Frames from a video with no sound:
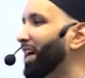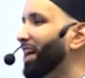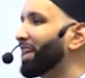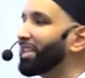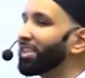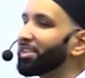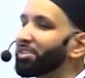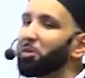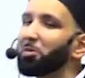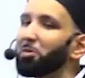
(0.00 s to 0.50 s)
And
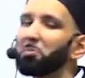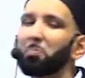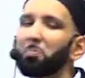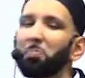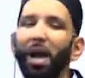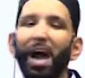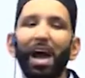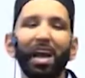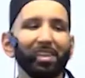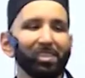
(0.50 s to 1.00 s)
they turned
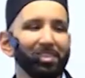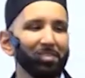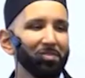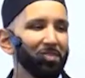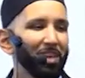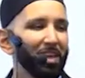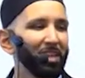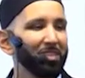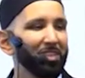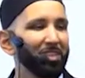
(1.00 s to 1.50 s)
back to
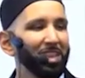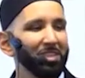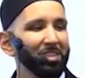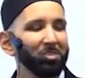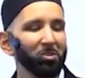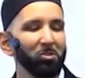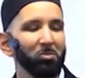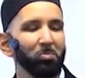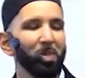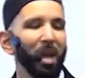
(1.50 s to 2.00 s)
faith and they
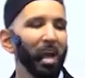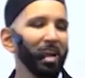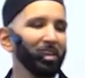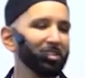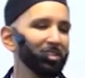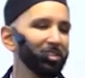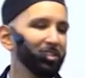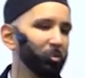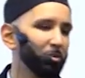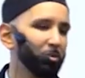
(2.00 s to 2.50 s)
turned back
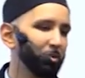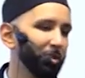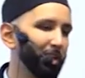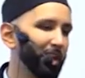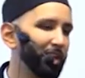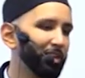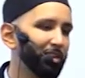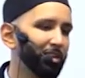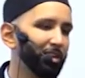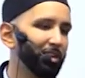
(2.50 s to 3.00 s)
to their
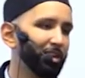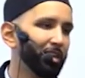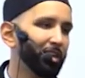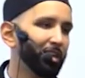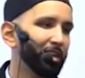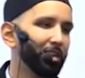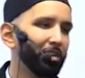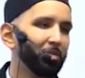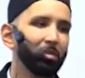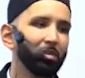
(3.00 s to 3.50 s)
Creator.
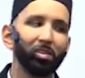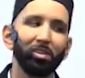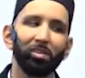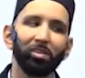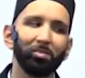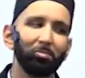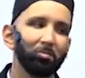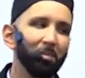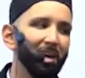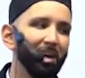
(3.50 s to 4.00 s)

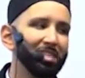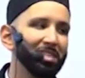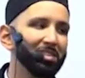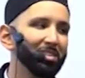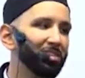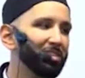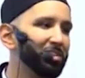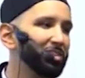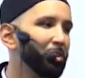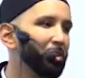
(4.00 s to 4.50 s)
Whereas
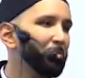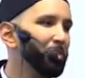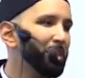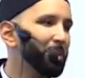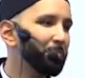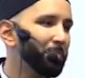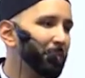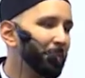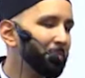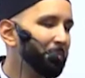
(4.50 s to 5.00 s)
there are so
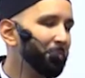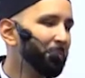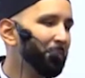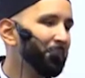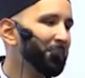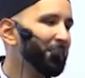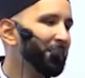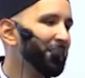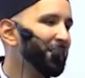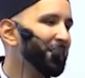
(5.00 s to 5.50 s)
many
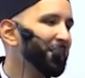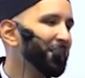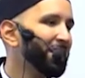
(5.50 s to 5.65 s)
people